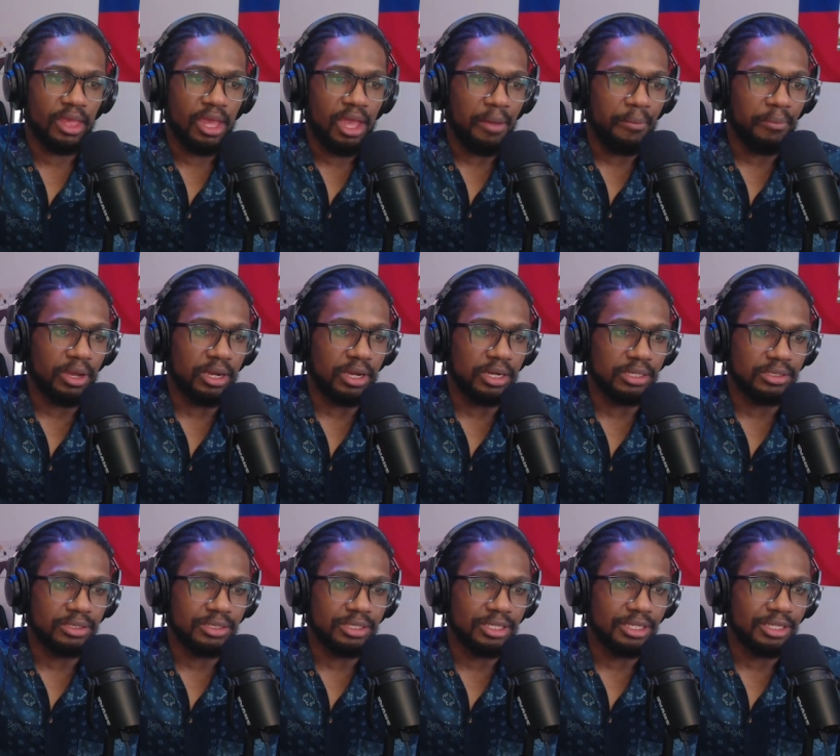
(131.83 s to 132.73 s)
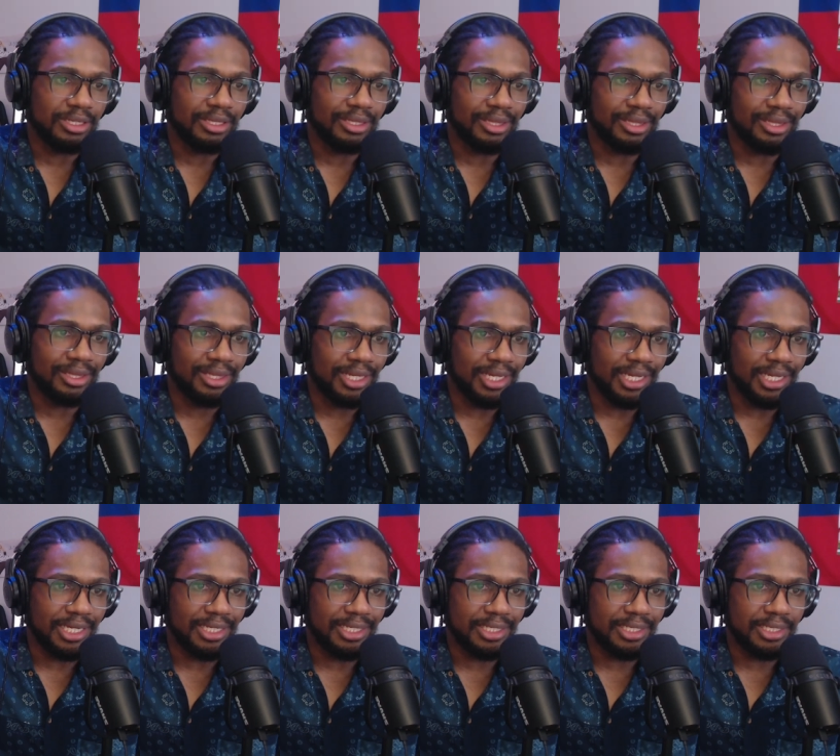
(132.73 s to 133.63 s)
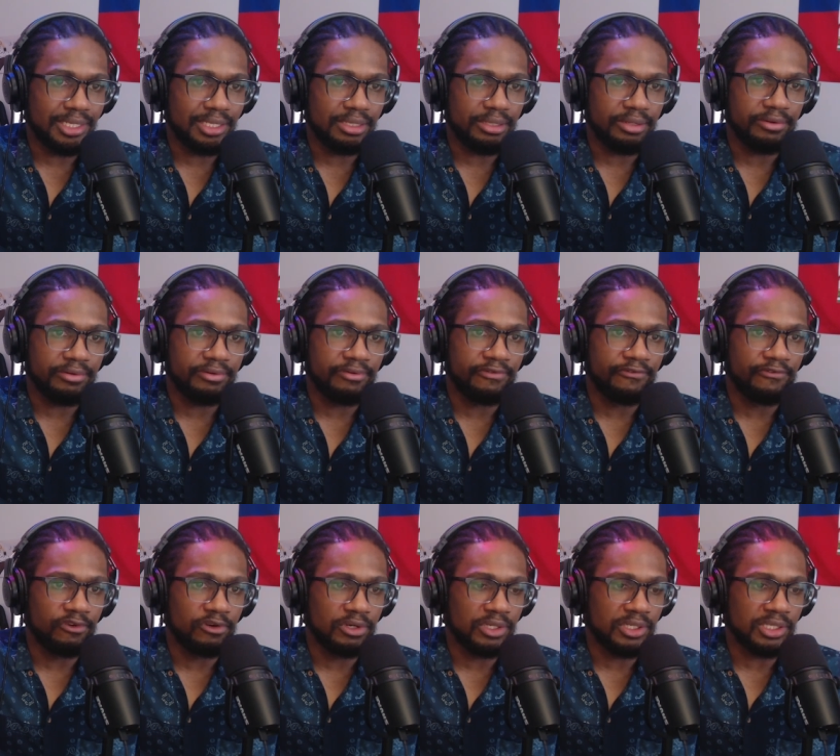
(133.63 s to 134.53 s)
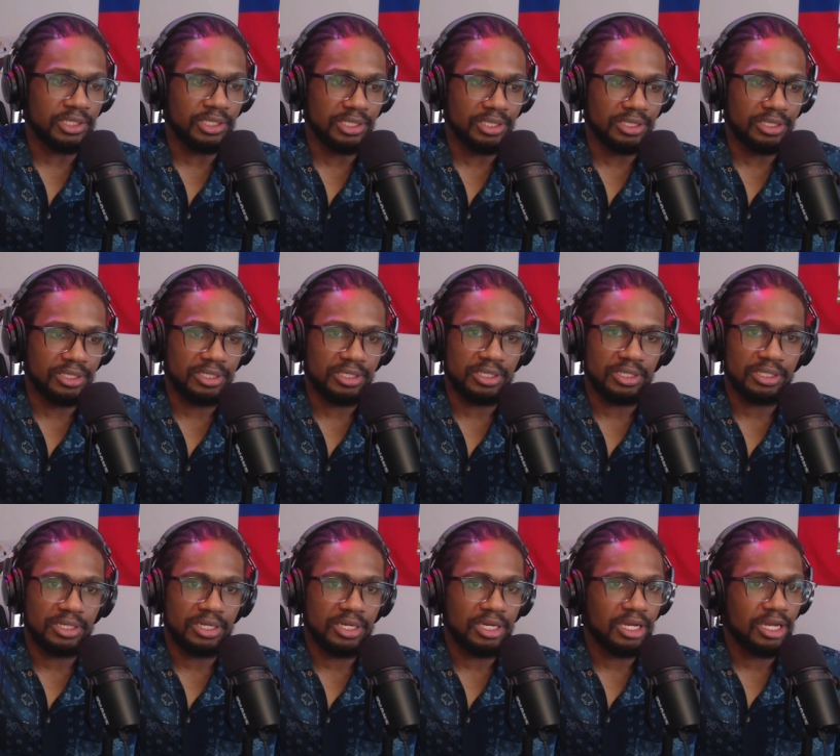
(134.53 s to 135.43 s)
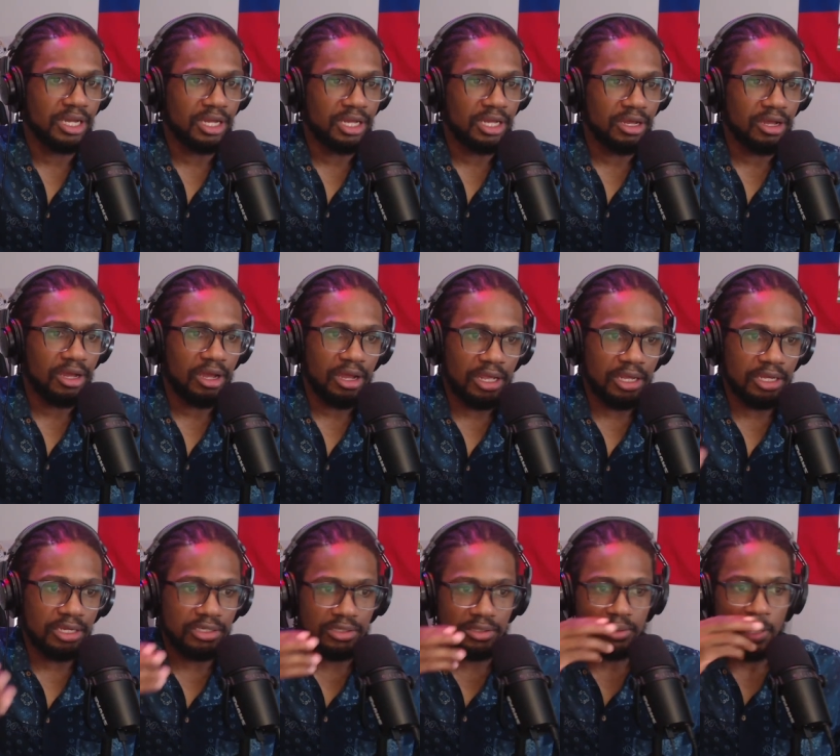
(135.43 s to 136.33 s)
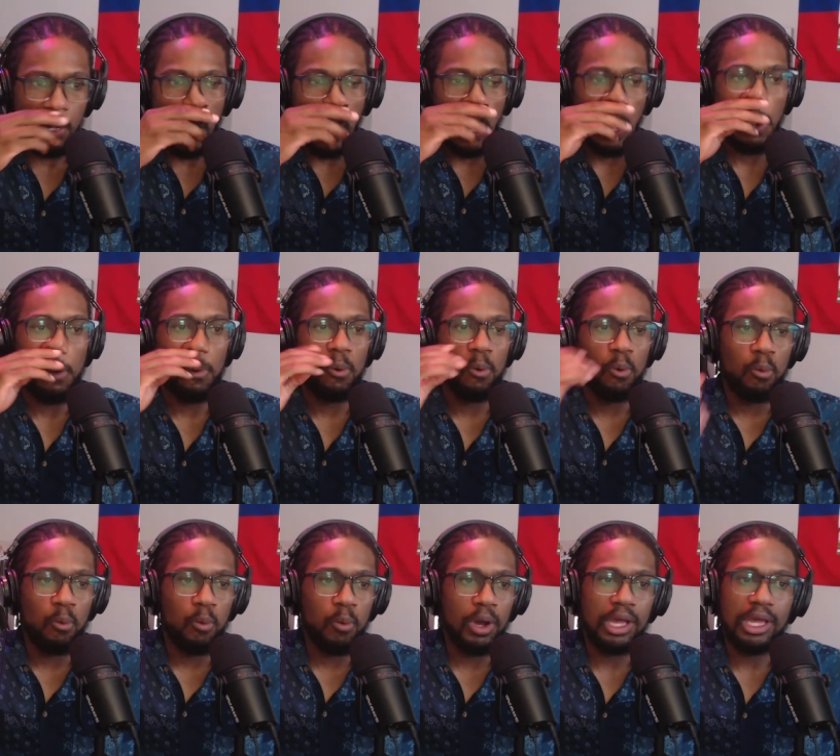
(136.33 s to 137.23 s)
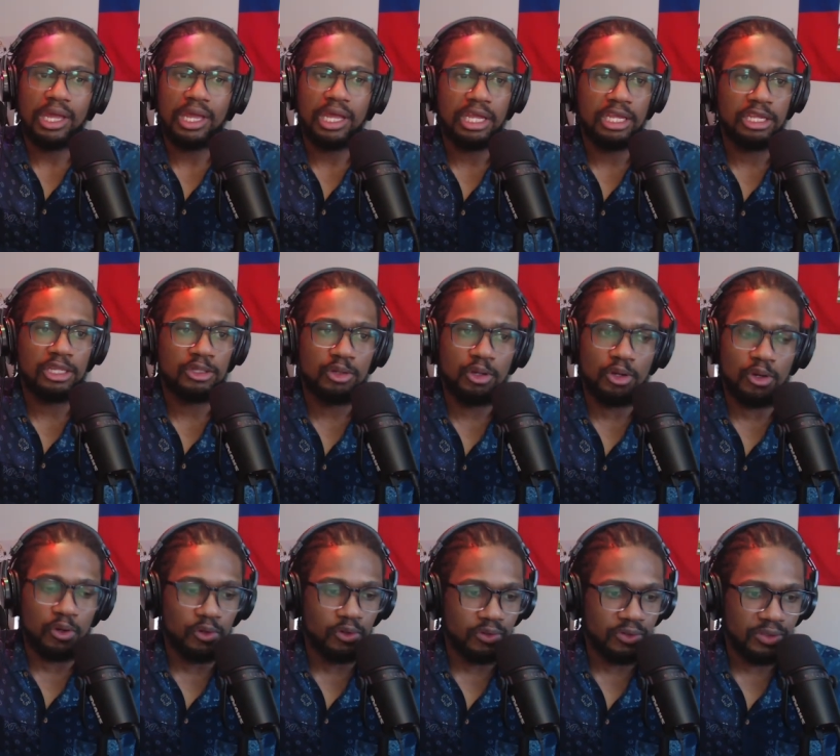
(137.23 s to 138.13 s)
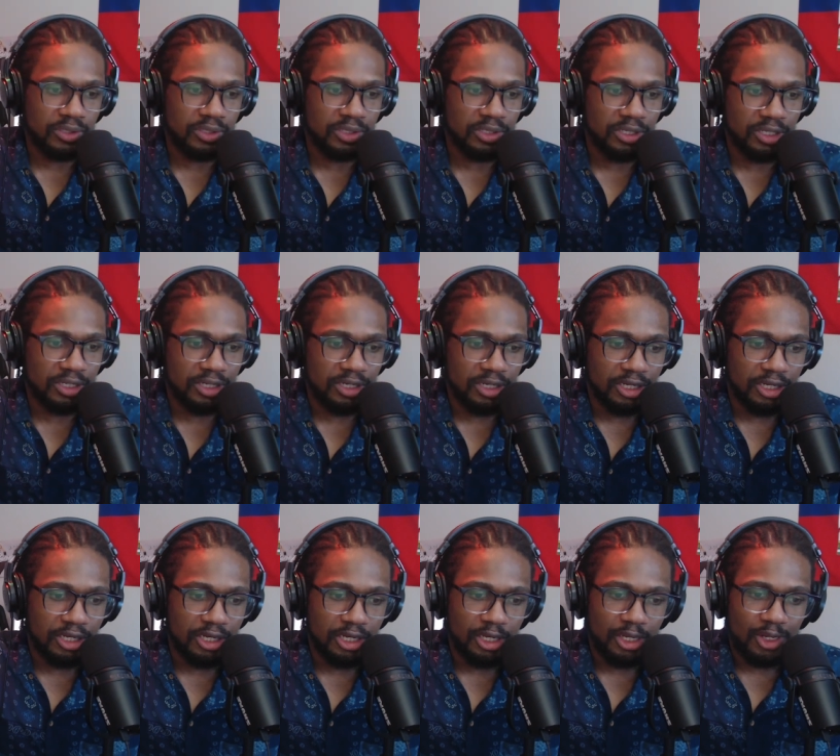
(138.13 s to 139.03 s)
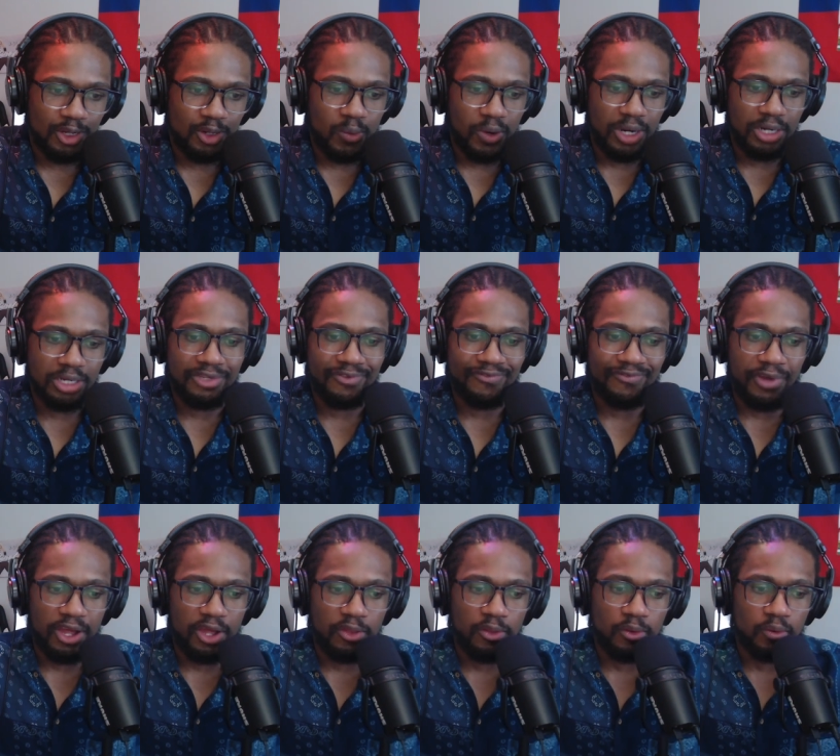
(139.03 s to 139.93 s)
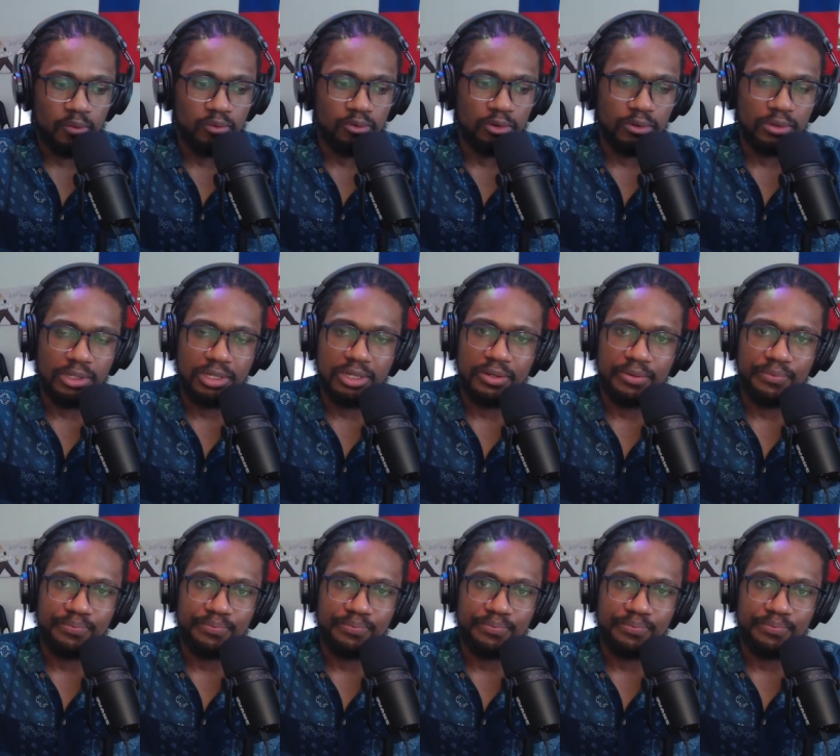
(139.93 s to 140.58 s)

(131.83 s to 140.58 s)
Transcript: Because these verses is way too close to what his father wrote.